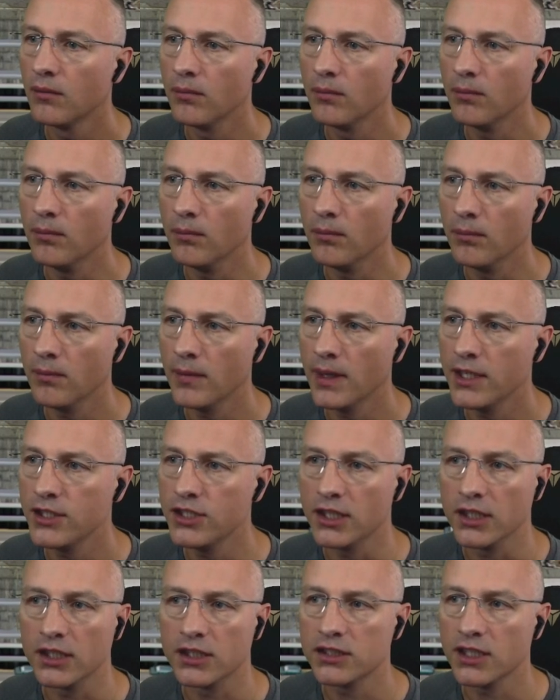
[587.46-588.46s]

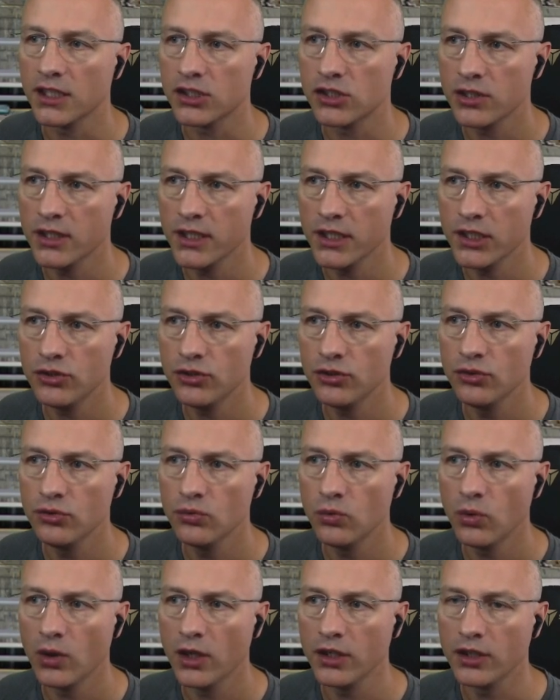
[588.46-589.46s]
Magic
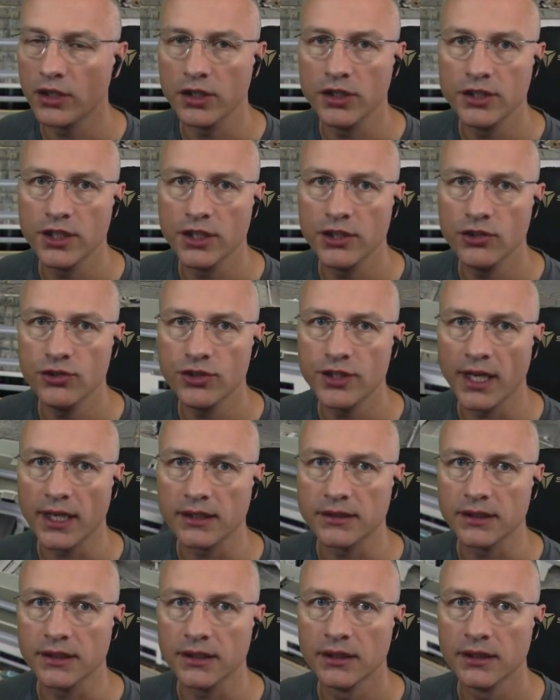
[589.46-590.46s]
6321, continue taxi.